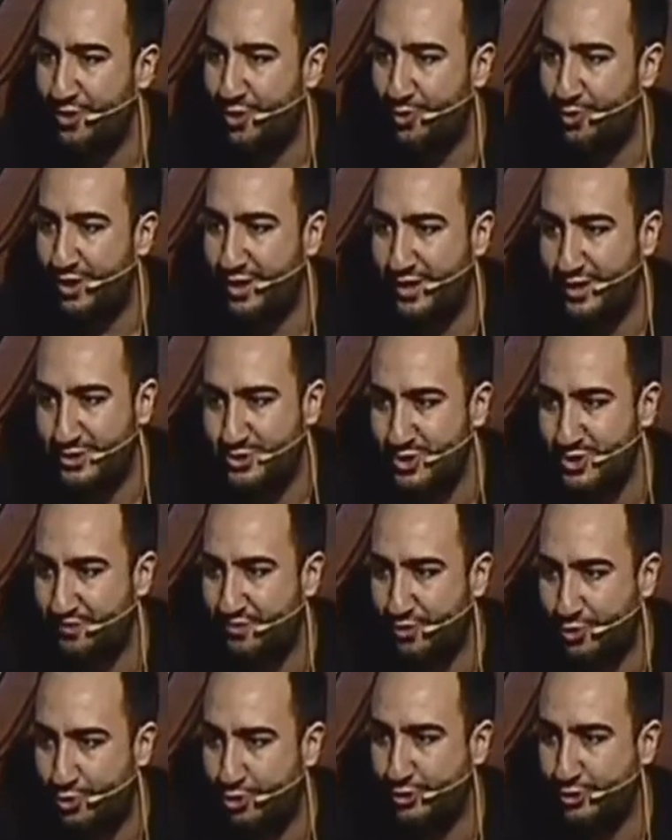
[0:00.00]
the words of
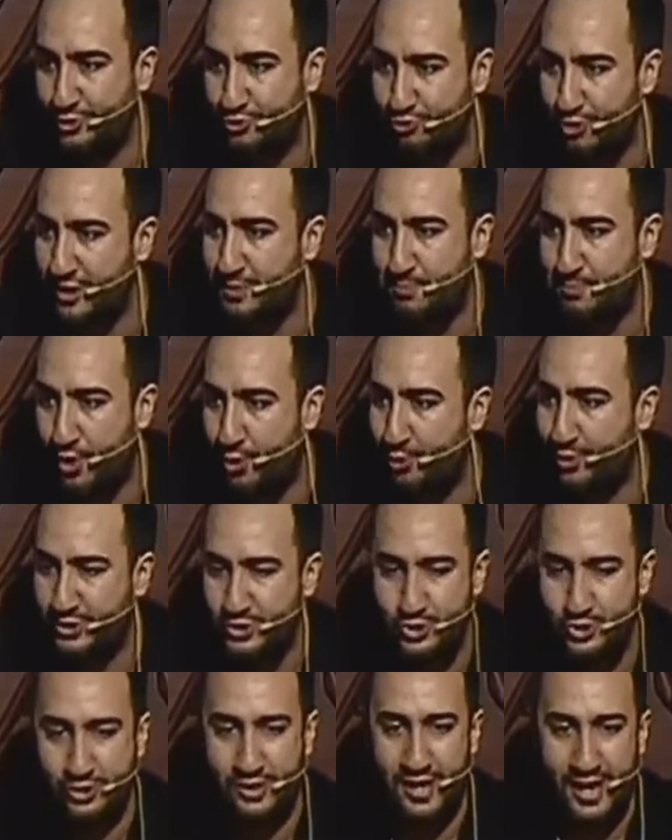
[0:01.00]
all great
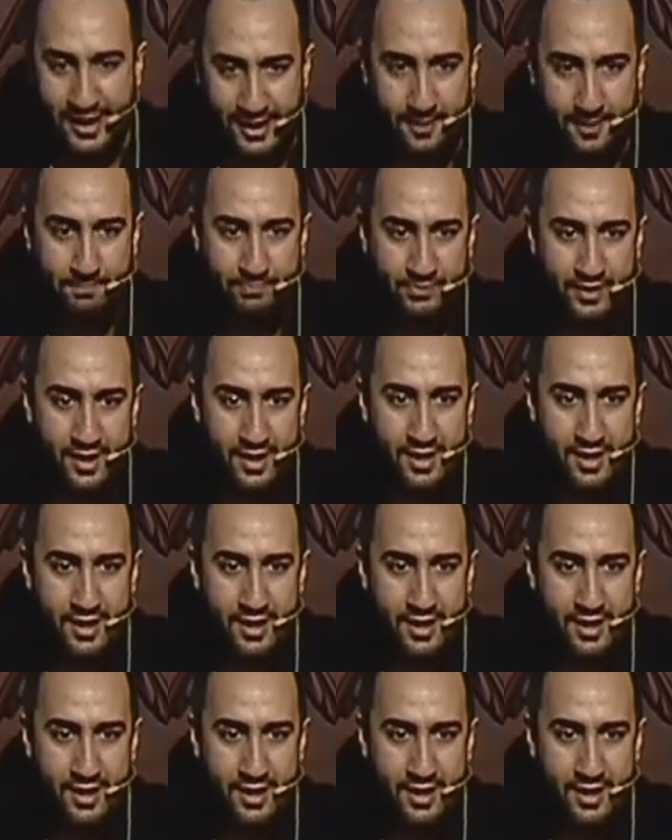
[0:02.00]
poets today.